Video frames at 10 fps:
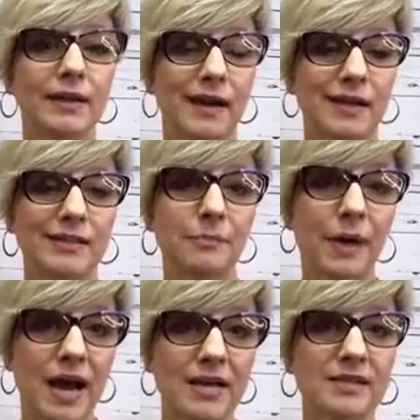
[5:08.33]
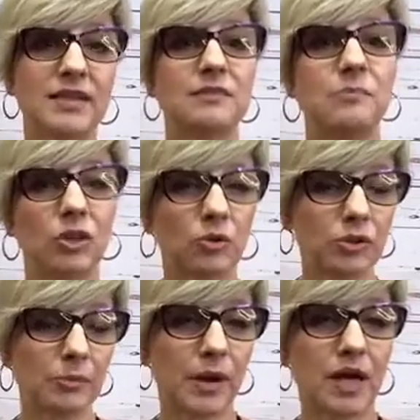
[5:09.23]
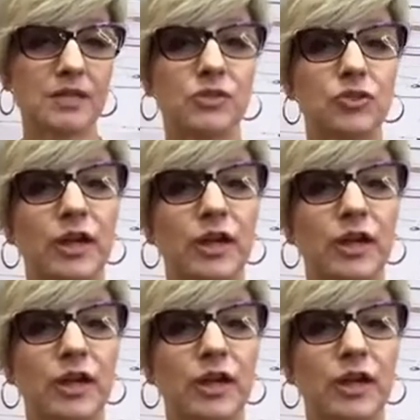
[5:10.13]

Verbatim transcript: uh, deposits, mineral deposits,